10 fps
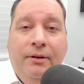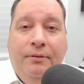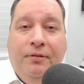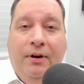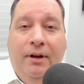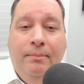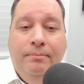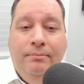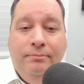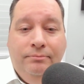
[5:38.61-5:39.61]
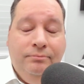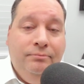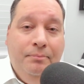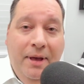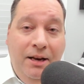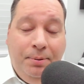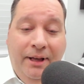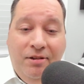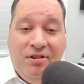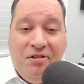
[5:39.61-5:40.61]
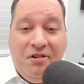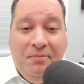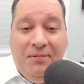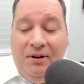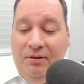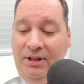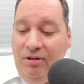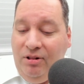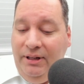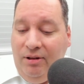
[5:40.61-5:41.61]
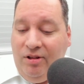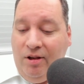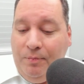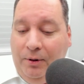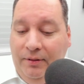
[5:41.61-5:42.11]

from many places that are easily accessible.